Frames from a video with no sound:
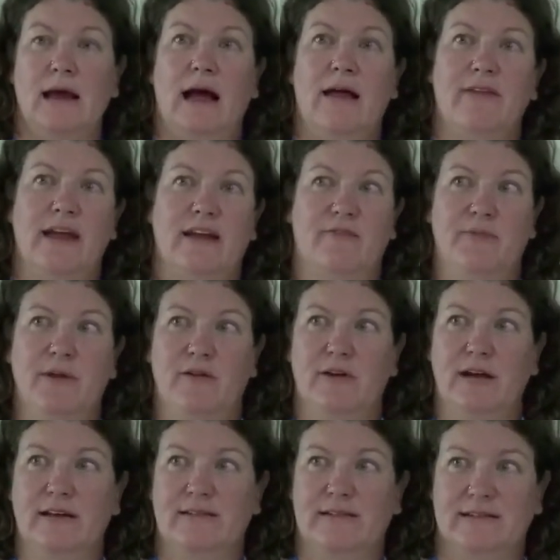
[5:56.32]
other
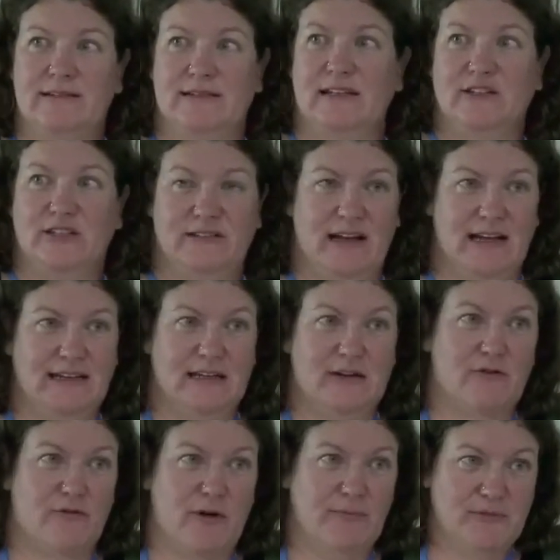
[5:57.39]
experiences such as
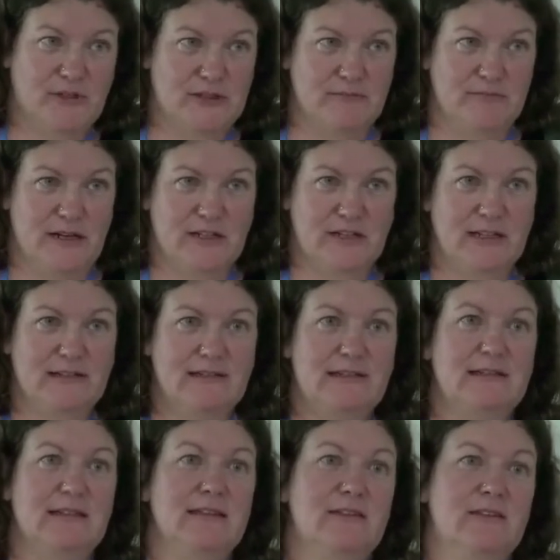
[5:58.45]
anti-corruption measures.
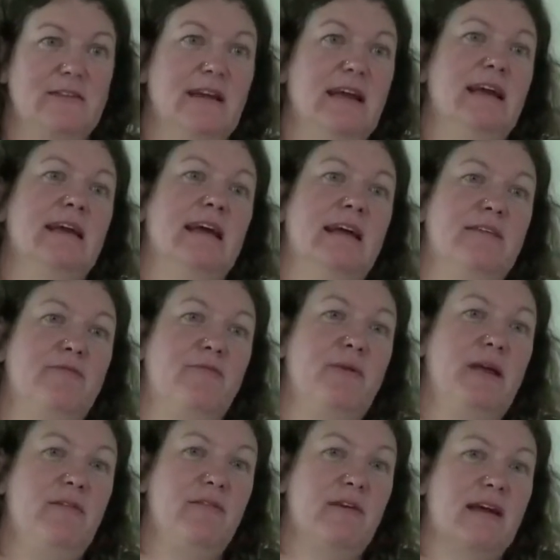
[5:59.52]
And
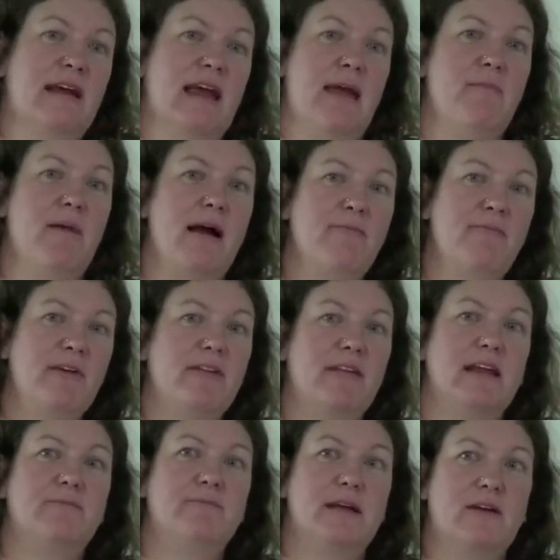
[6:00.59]
we came up with
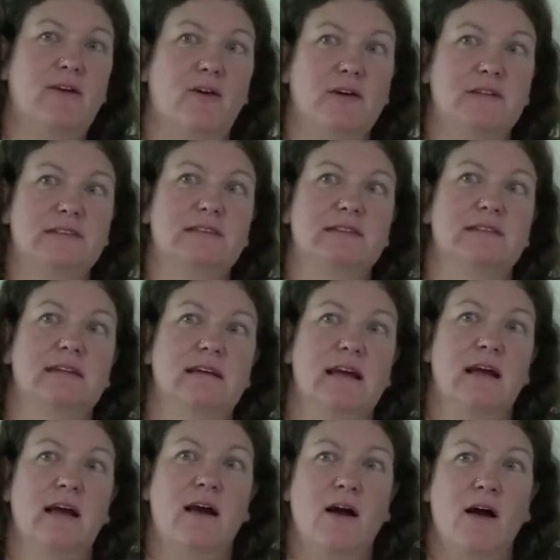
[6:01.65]
that because
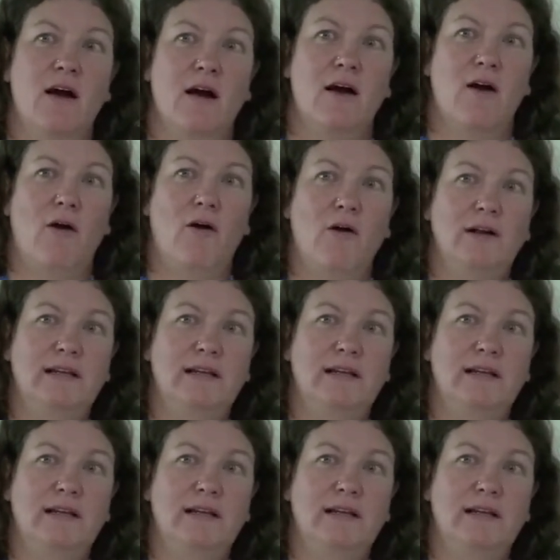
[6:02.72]
all